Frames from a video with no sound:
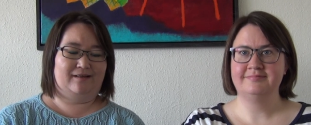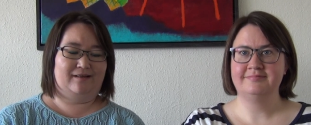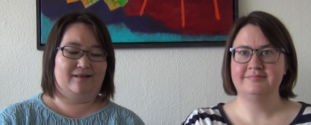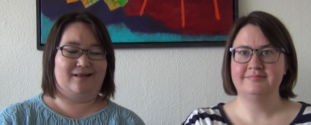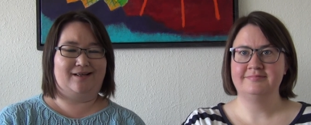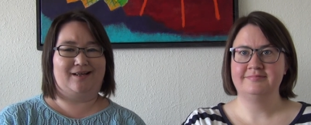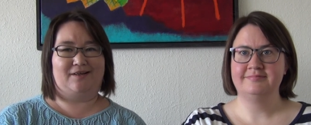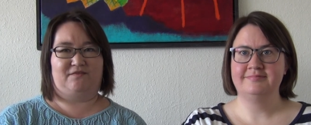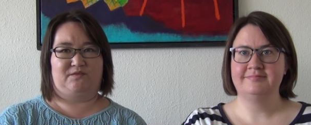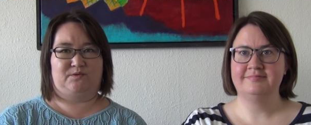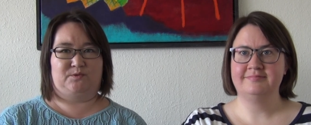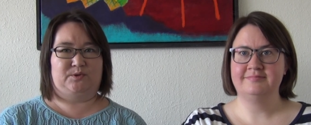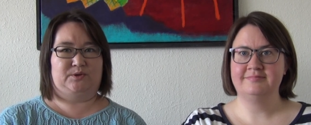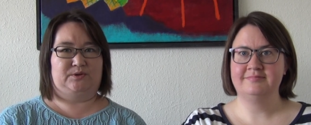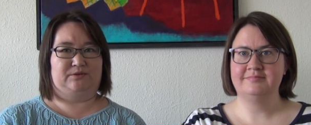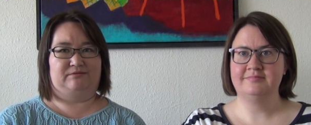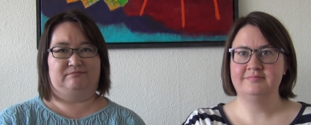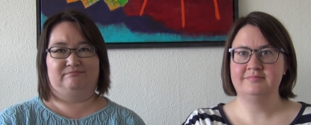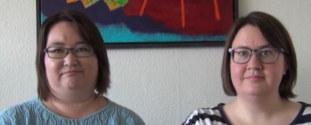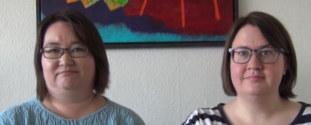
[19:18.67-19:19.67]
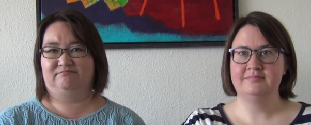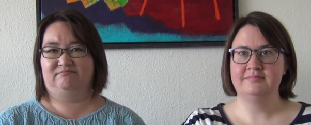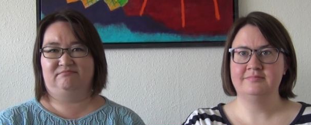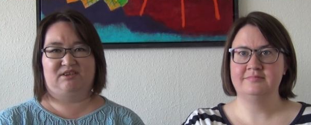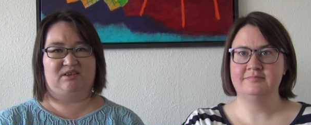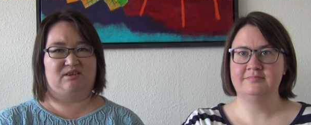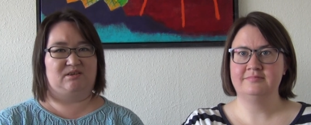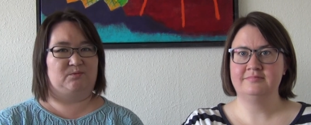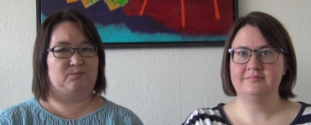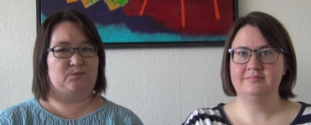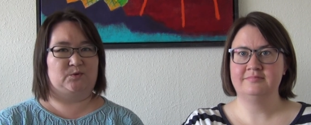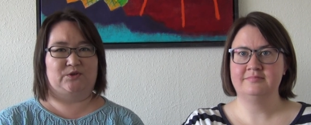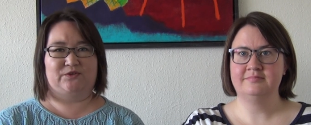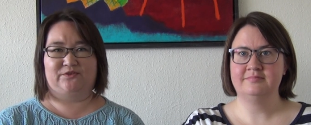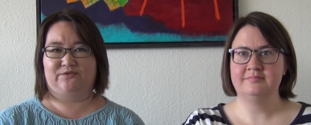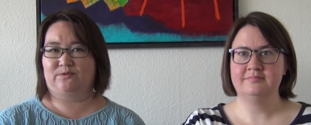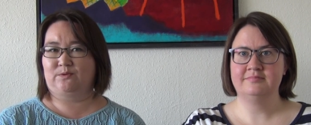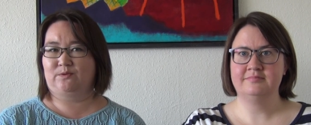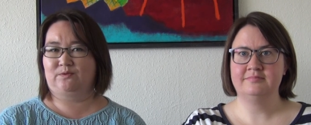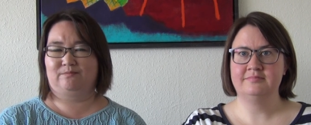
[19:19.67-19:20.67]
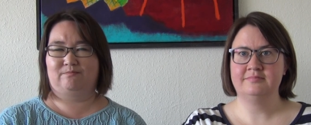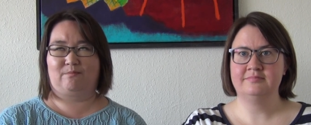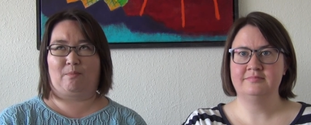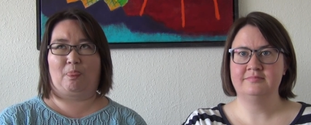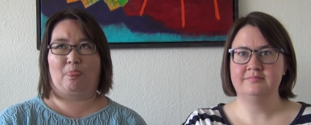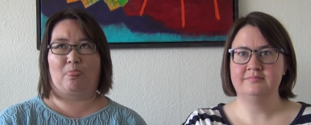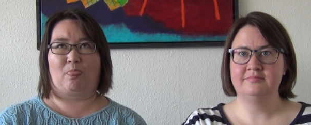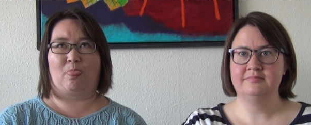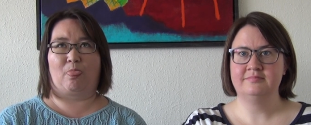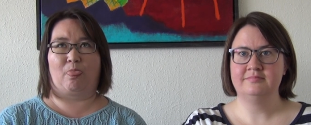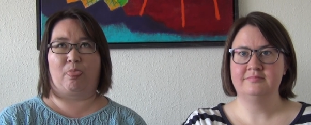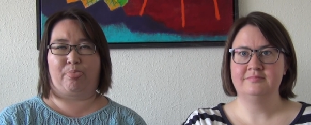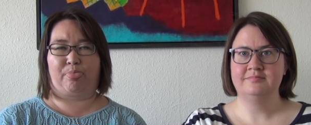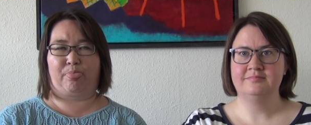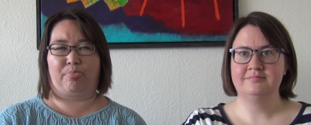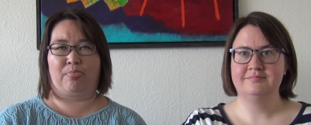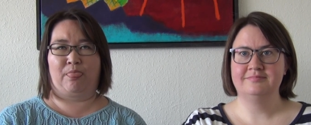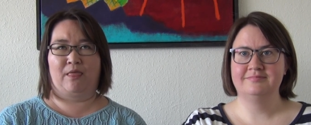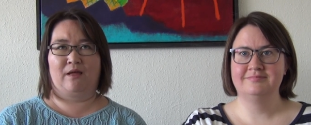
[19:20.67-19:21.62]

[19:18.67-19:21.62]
Speaker 1: I have a rule. Don't vote. Mm.